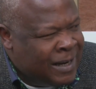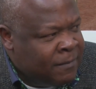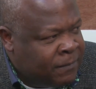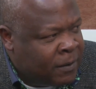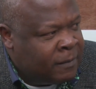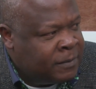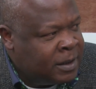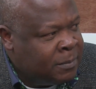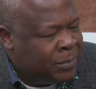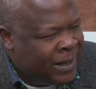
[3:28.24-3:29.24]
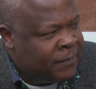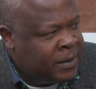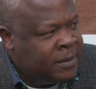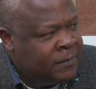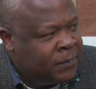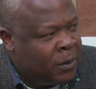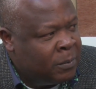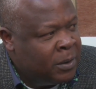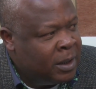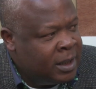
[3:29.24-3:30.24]
involved in benefiting from
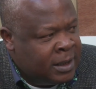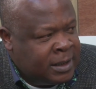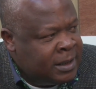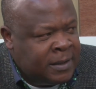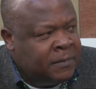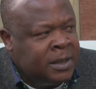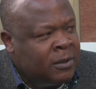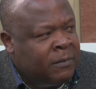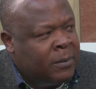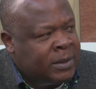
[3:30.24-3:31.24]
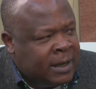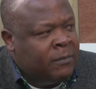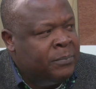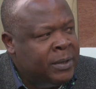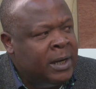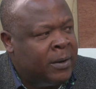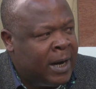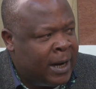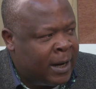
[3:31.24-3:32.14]
is in deficit of about 7 billion naira.